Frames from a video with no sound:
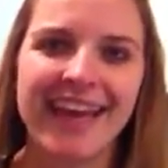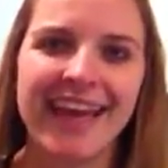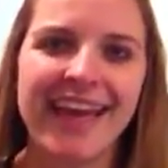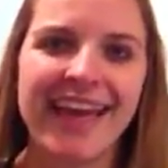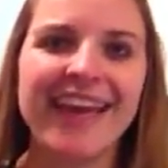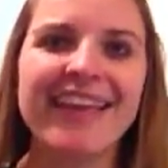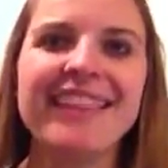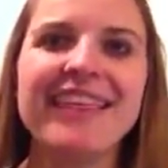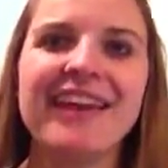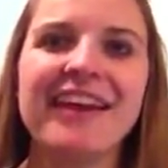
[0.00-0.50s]

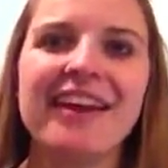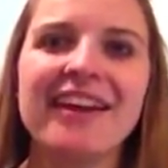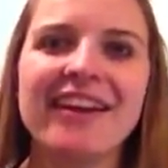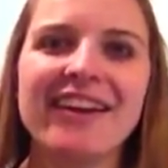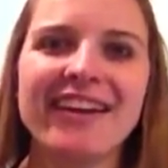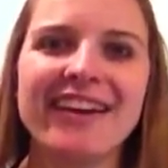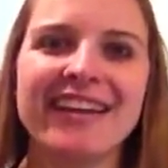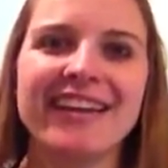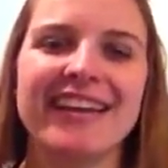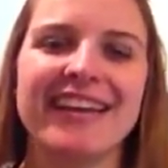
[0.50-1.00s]
Hey
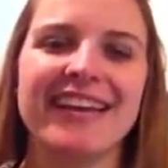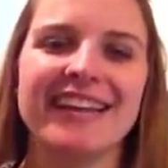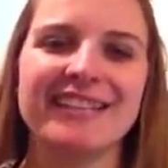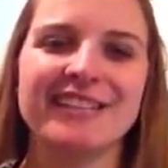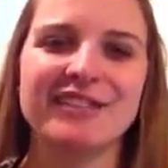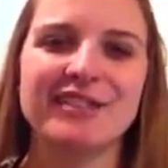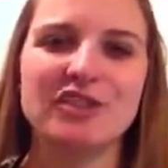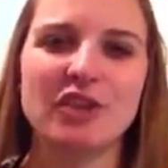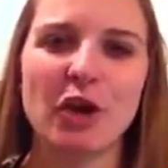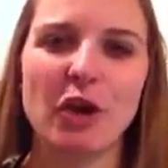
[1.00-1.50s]
there,
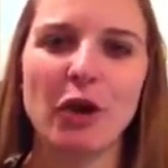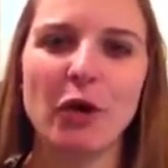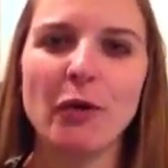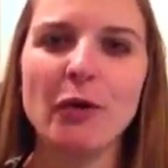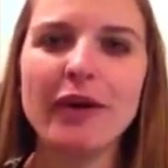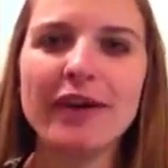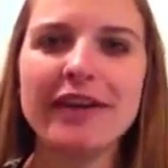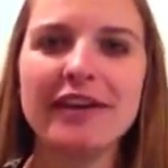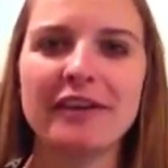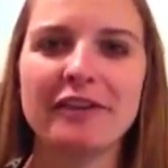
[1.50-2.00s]
it's
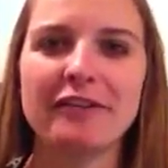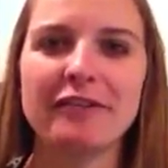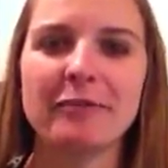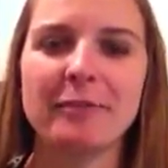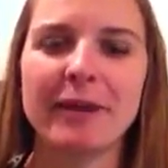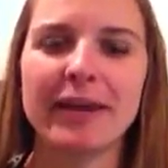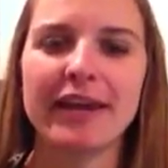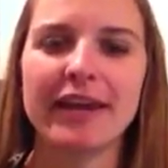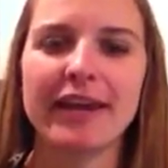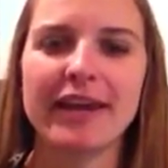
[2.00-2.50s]
Jo here for
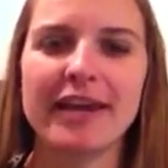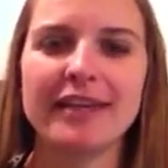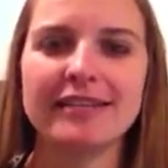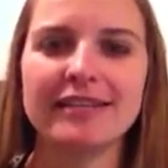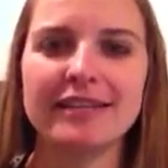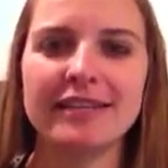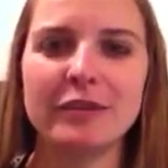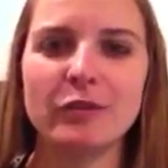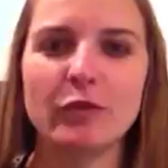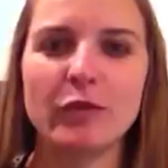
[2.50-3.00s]
my
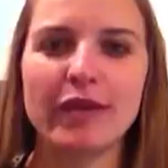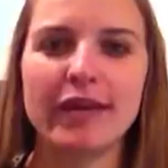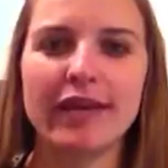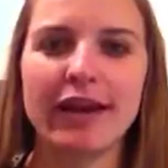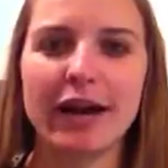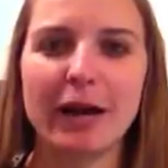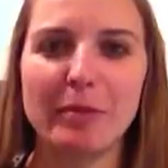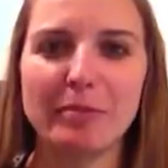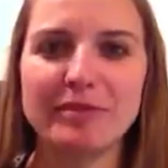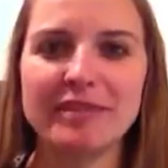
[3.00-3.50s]
18-week
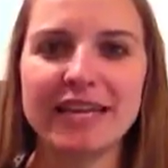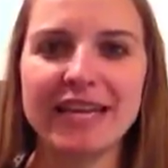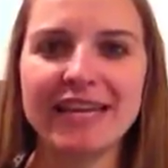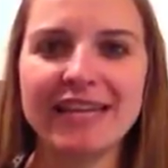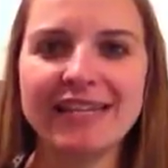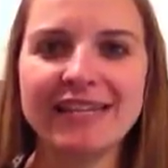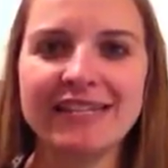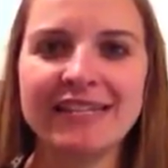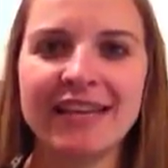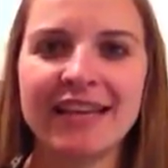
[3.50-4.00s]

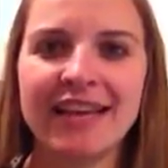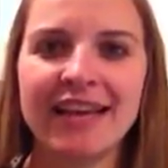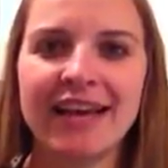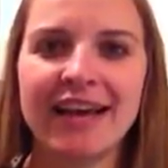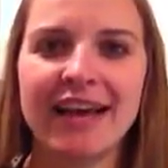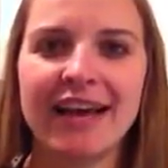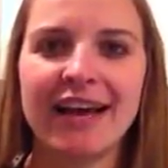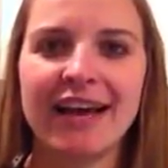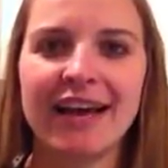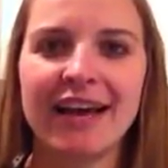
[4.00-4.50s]
update.
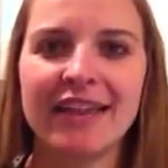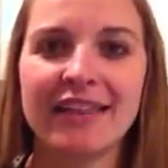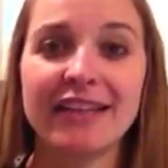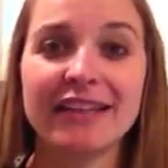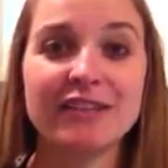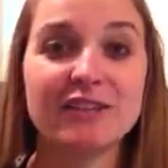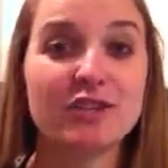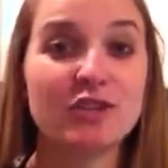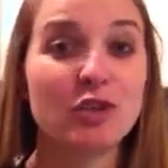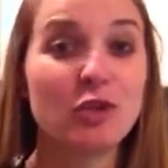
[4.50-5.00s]

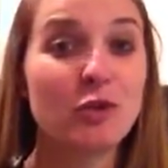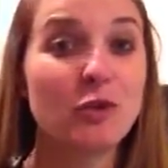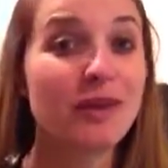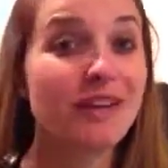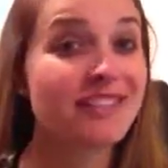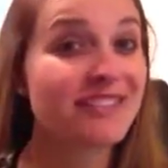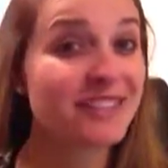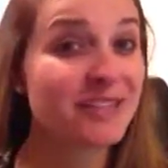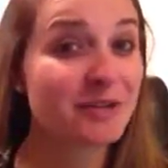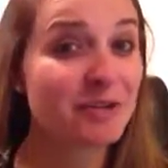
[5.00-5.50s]
That's 2
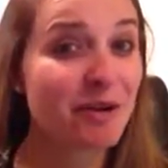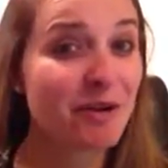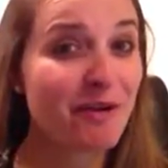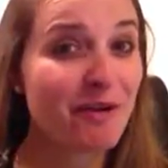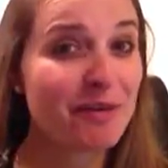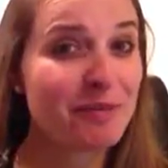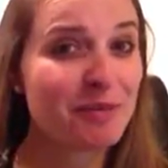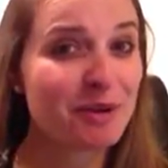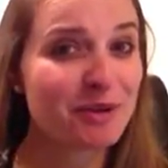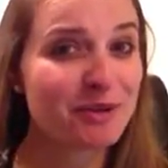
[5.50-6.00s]
weeks in a row
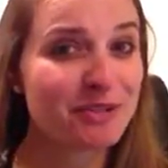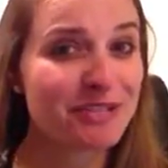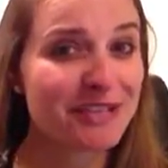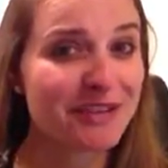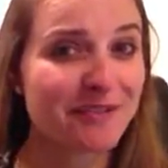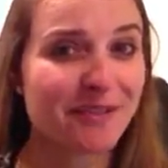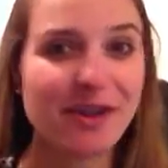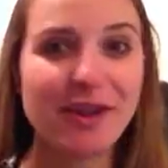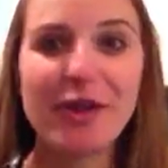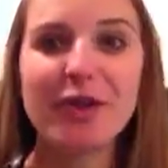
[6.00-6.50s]
I'm posting a
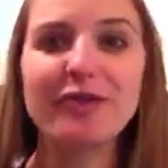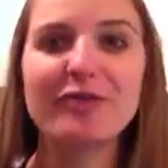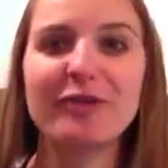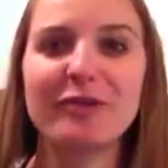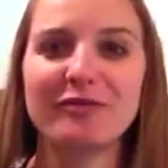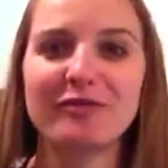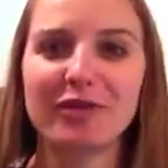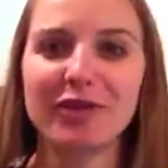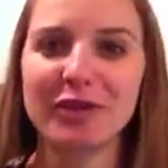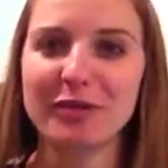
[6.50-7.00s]
video, so
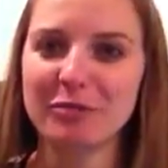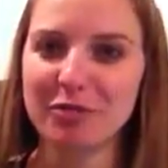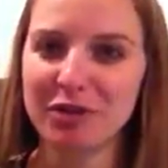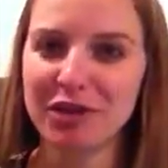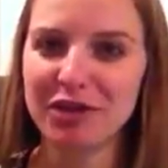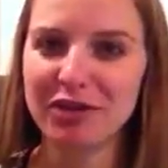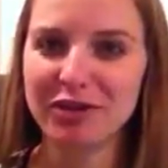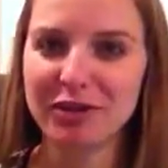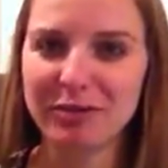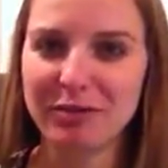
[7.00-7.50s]
I'm feeling
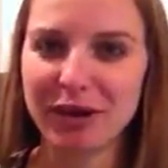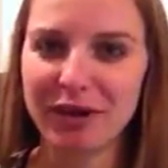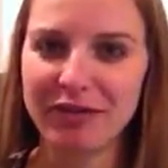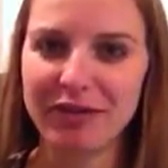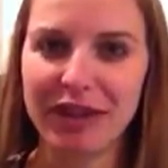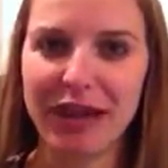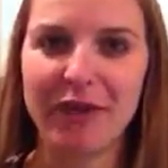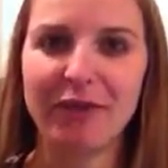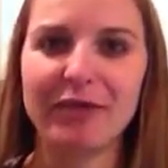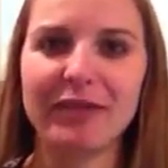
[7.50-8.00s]
pretty good about
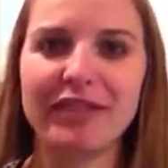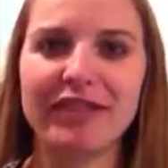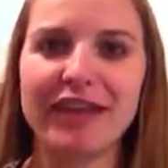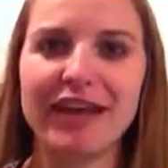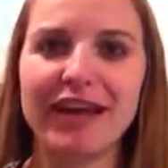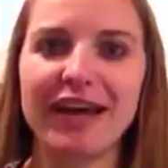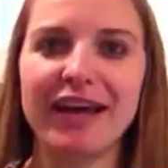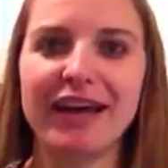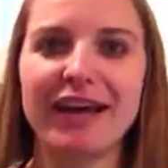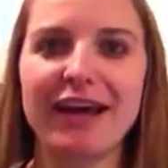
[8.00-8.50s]
that with
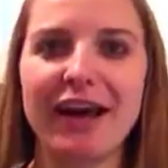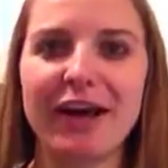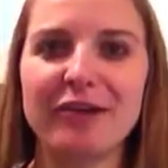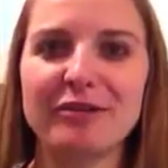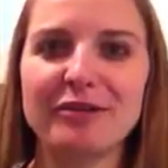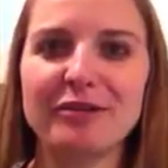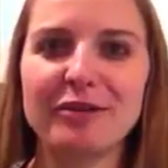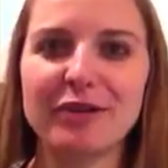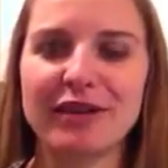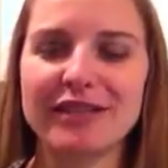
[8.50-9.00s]
how
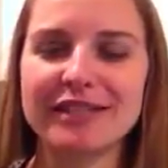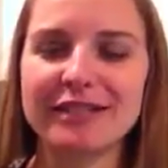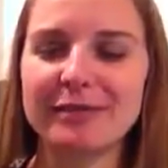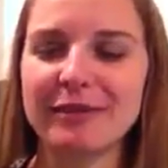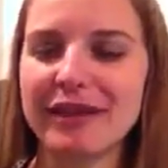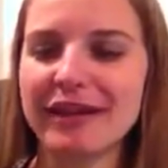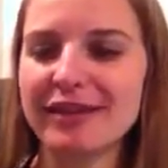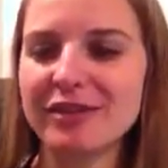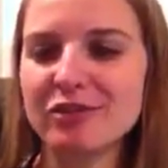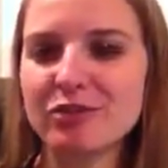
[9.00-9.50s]
crazy
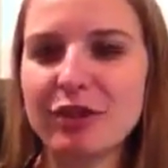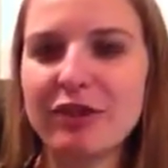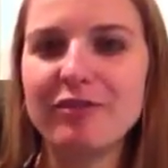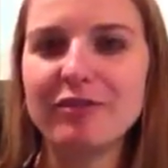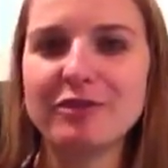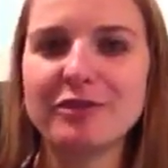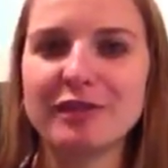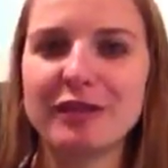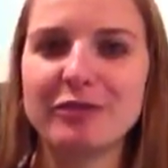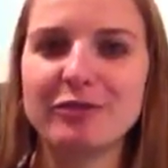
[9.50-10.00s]
my
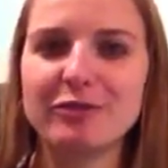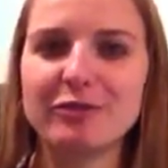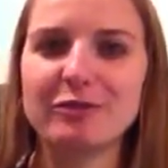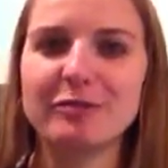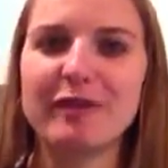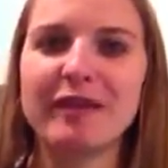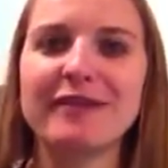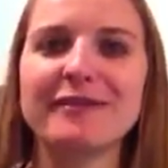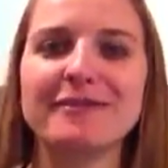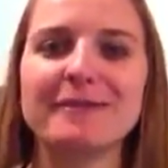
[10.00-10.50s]
travel schedule's been.